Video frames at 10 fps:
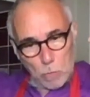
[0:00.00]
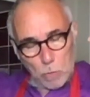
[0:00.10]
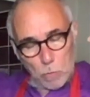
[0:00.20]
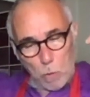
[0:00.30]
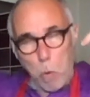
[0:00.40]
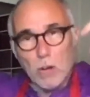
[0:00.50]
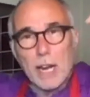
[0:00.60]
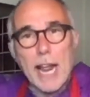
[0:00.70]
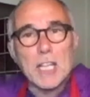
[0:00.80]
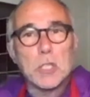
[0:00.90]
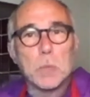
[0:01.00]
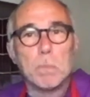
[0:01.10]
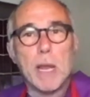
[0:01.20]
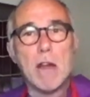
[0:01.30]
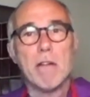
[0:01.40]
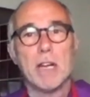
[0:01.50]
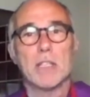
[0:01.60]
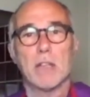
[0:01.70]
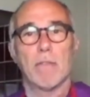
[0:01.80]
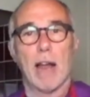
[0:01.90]
We want an experience
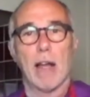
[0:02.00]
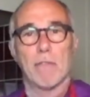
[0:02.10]
of life.